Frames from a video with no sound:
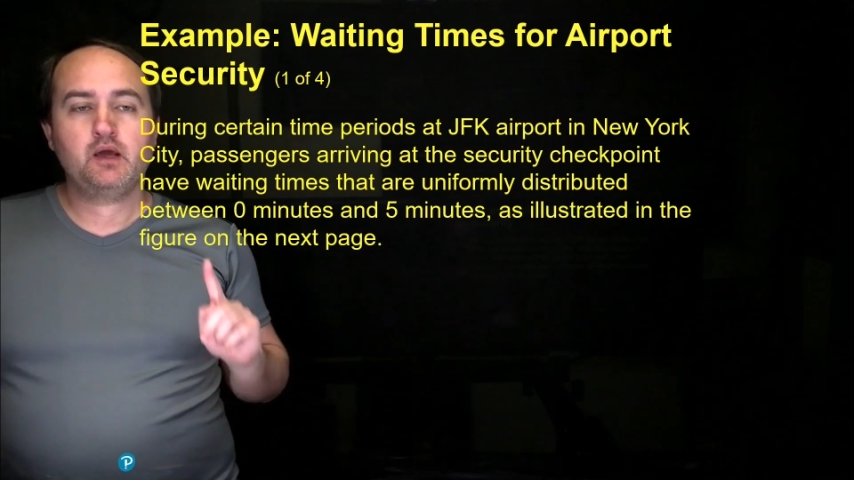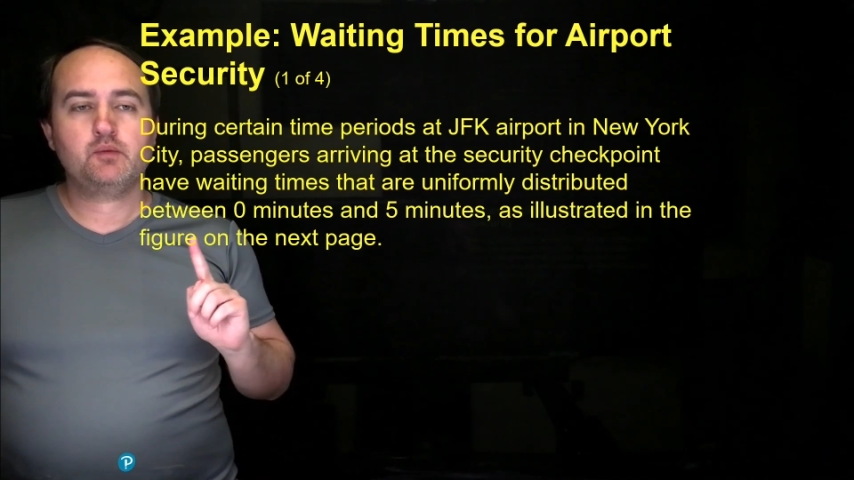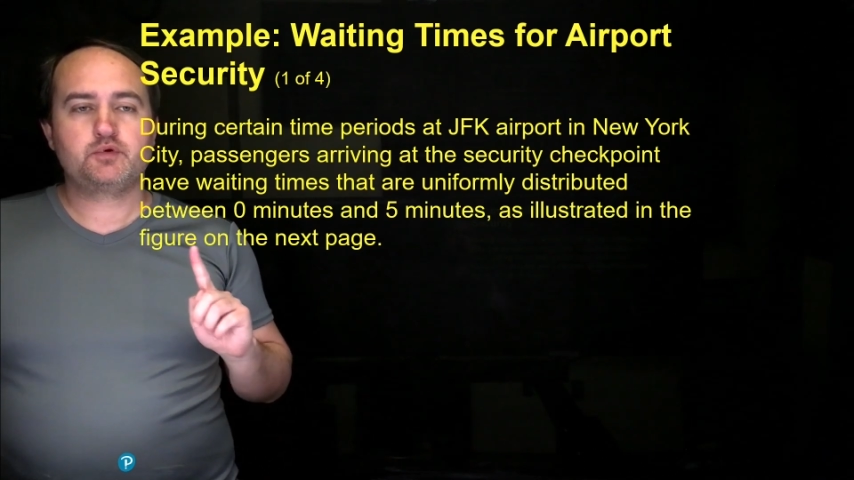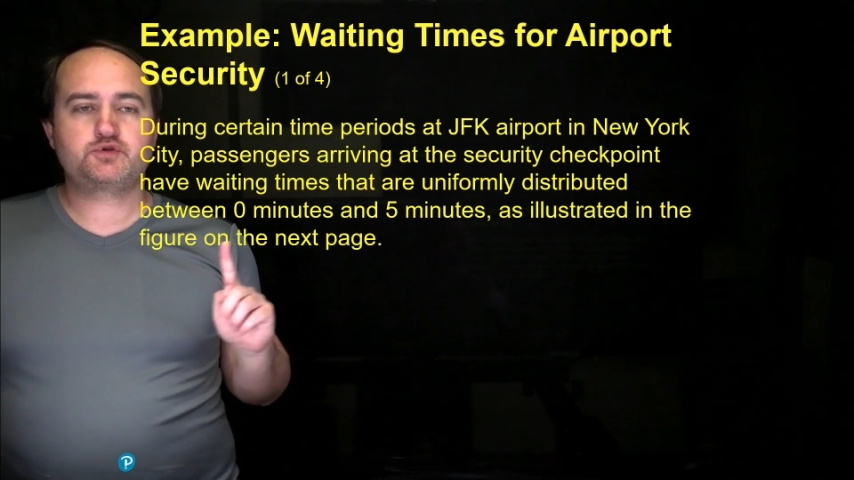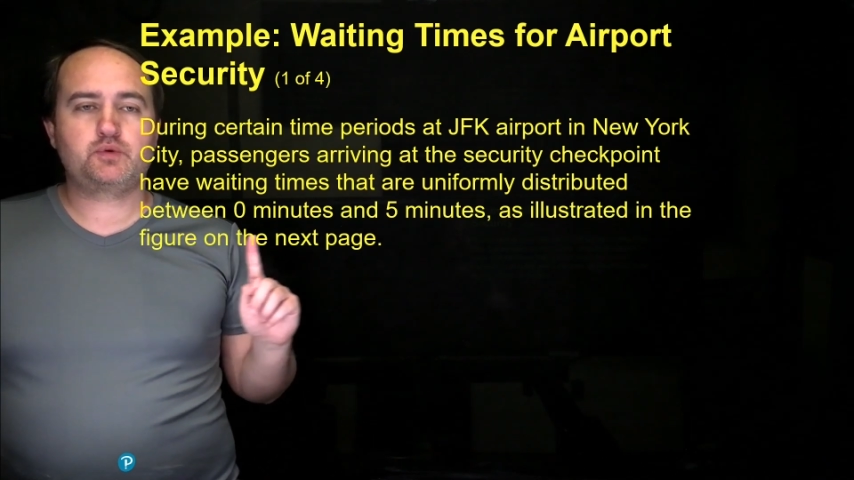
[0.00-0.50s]

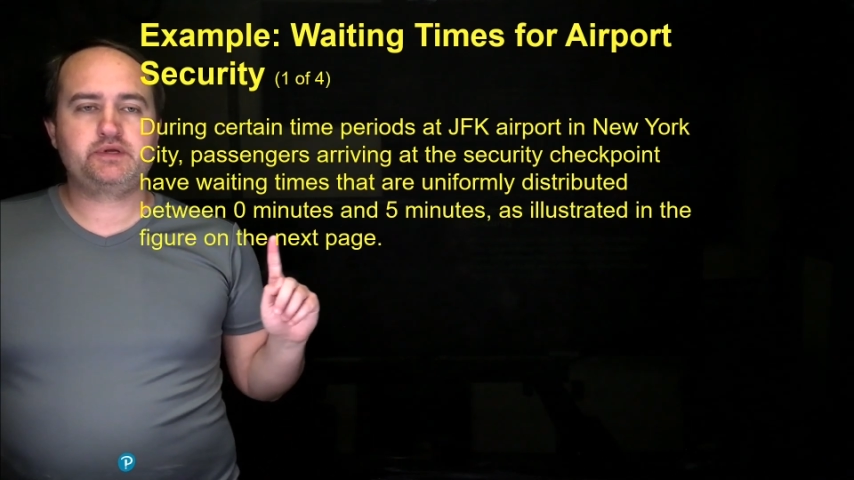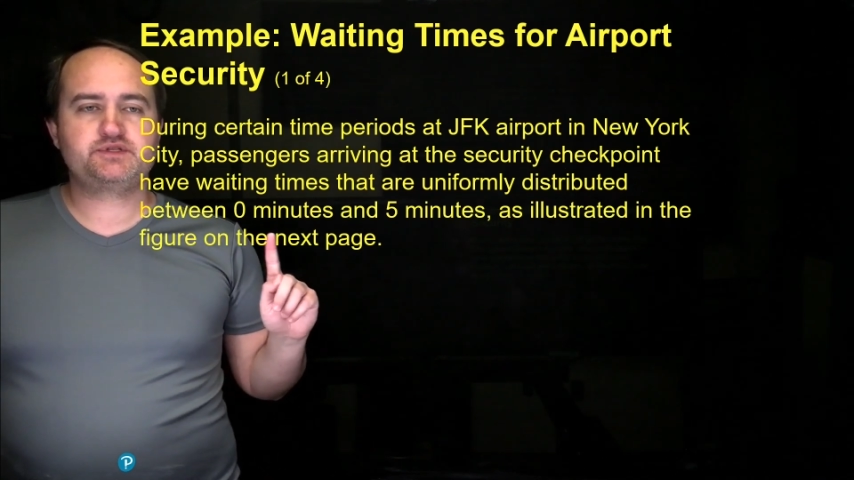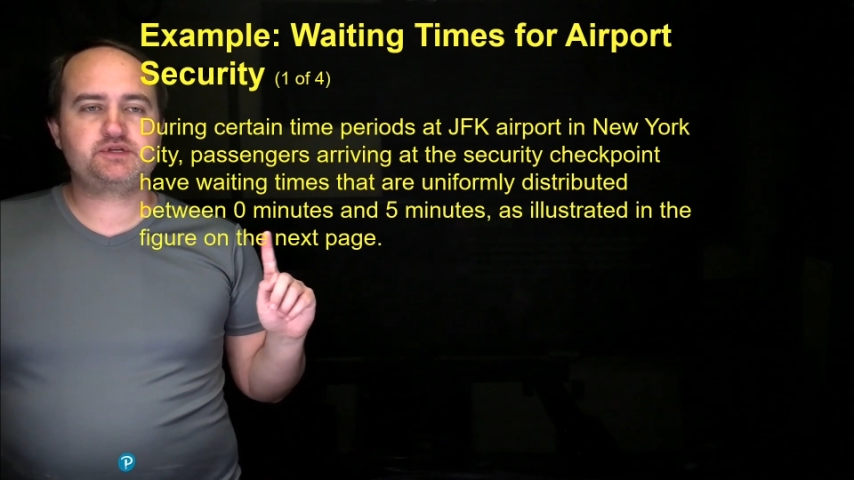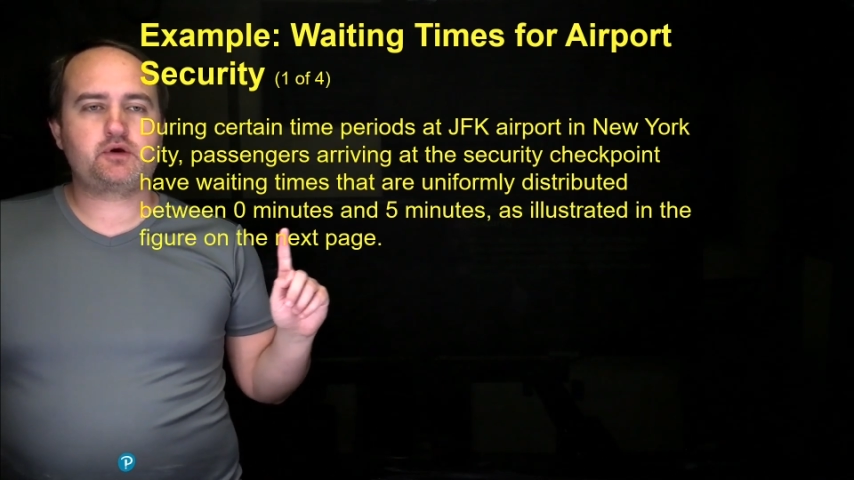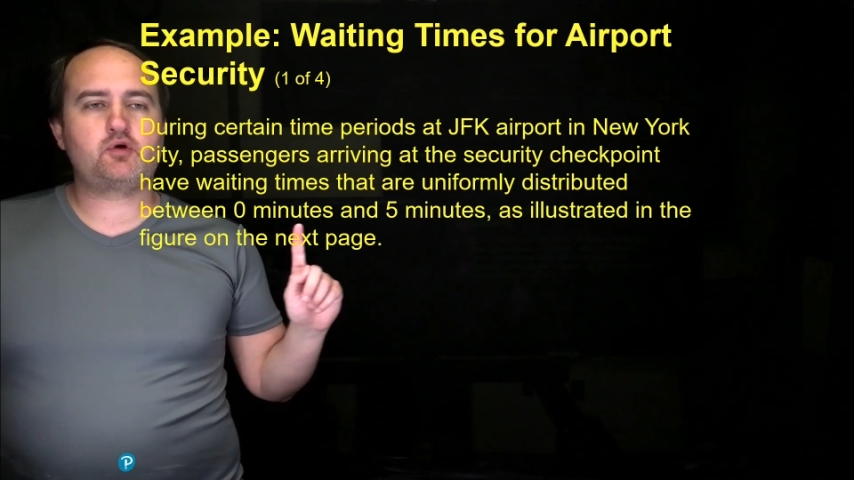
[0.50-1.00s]
between
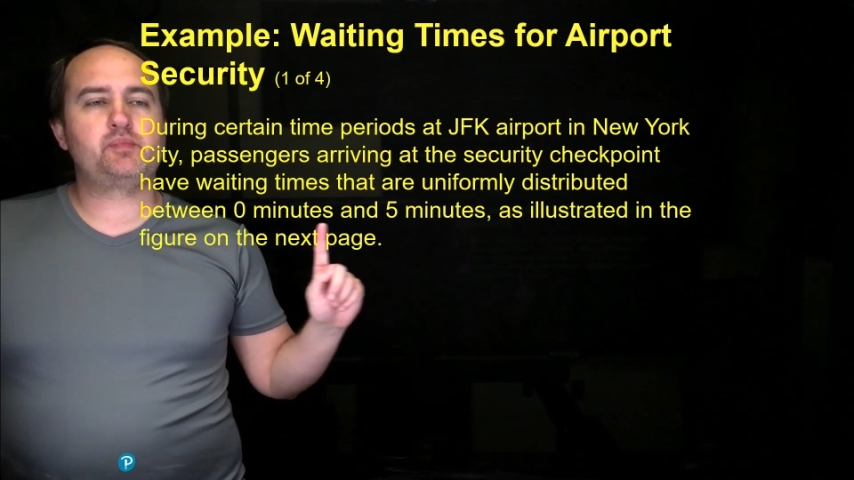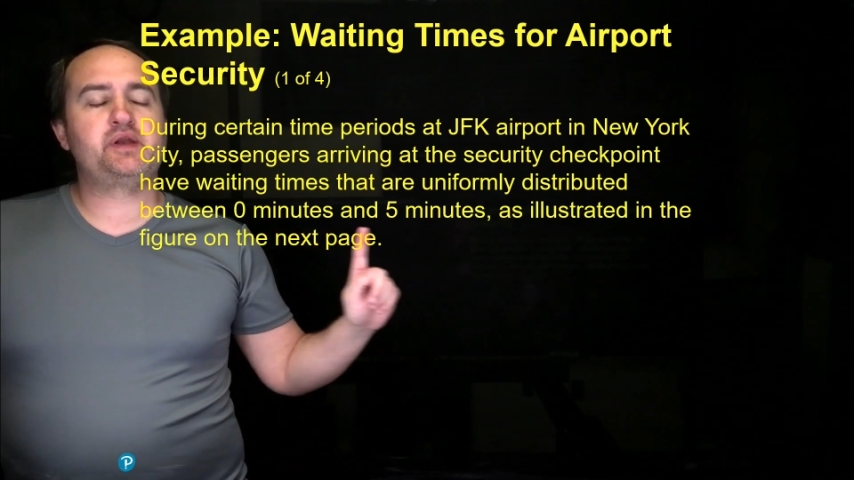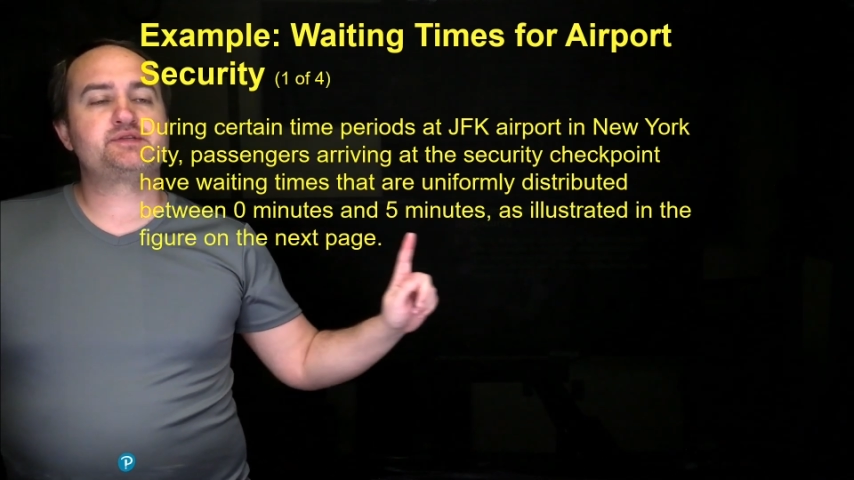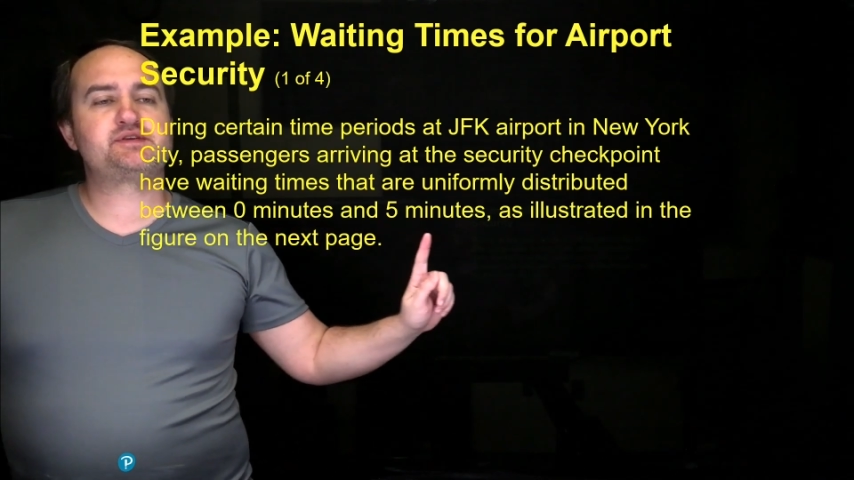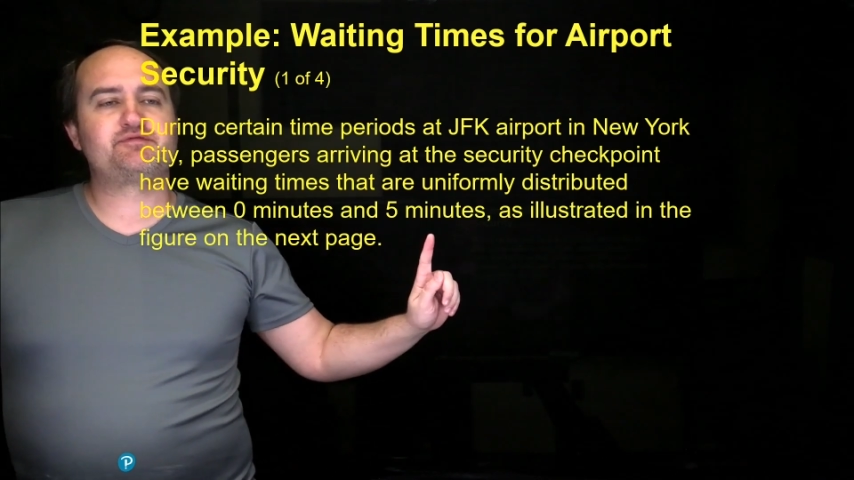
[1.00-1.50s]
0
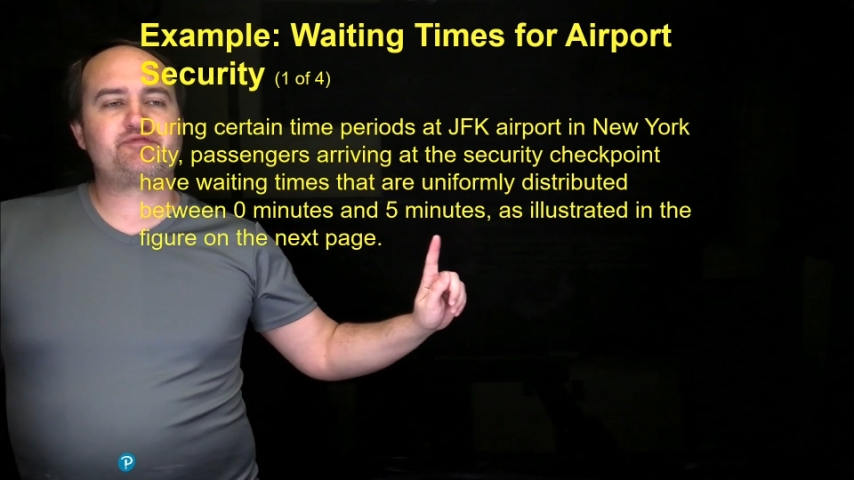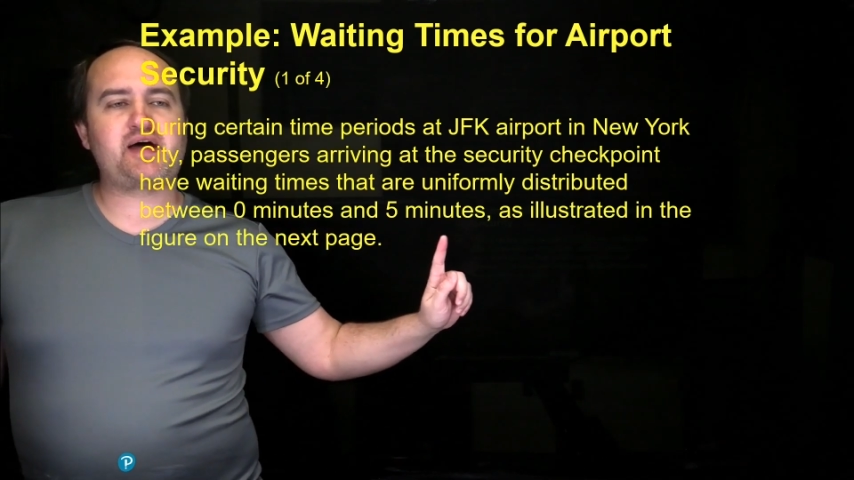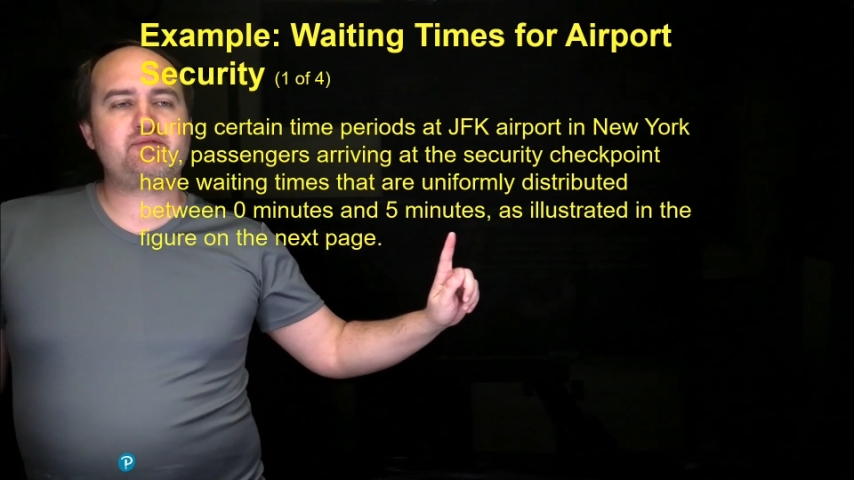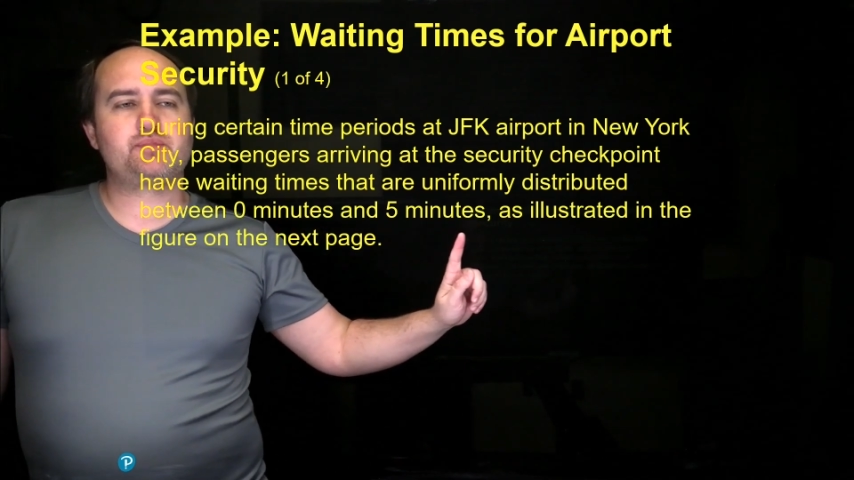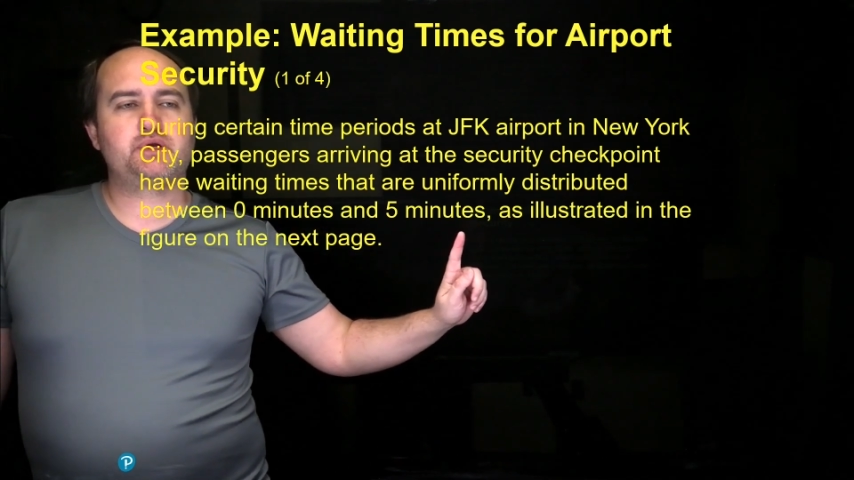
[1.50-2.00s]
minutes and
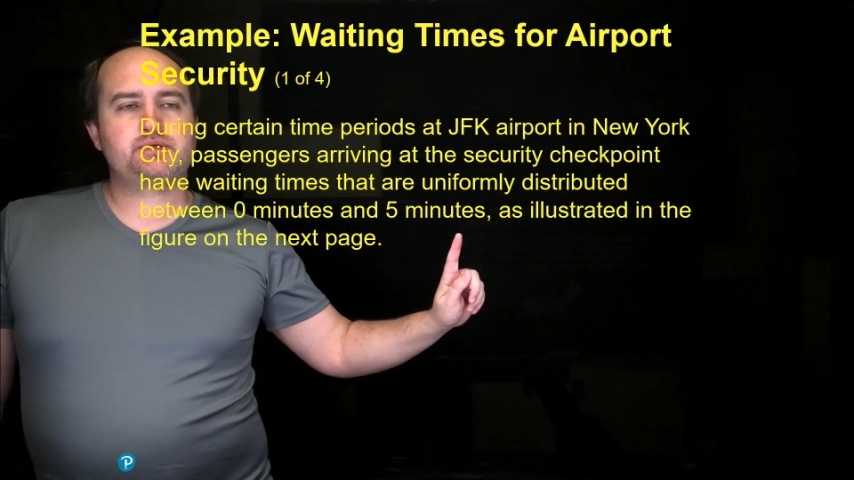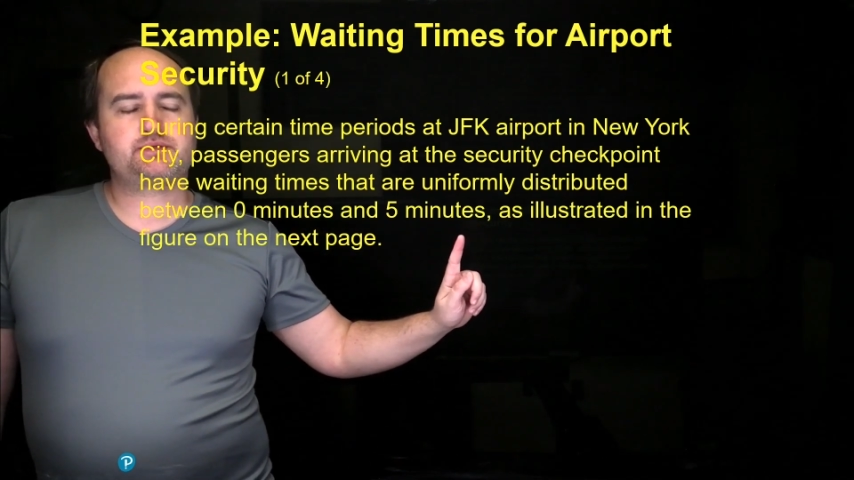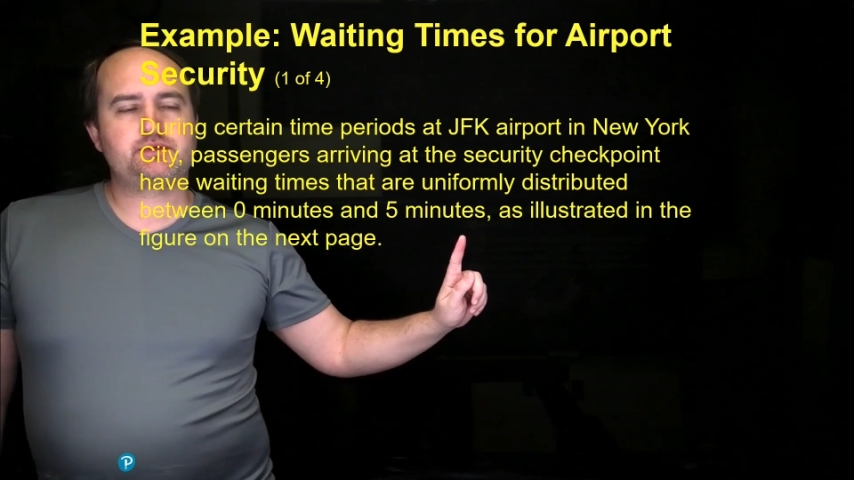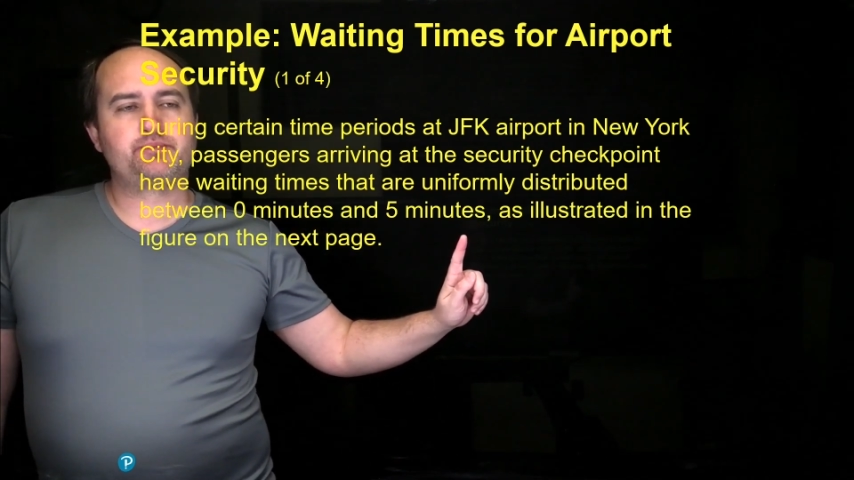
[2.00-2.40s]
5 minutes,